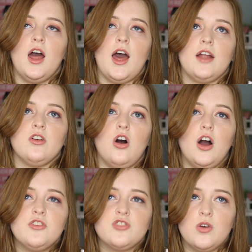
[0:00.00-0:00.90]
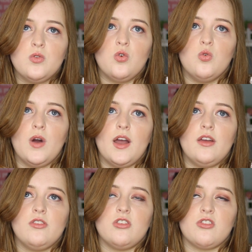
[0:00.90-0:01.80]
And I don't
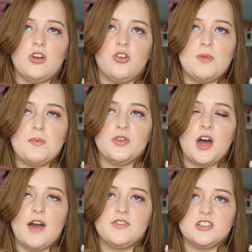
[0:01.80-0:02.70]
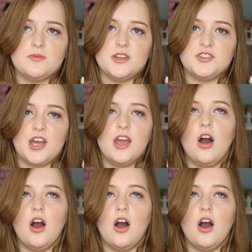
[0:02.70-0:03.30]
always disclose to people that I have a disability.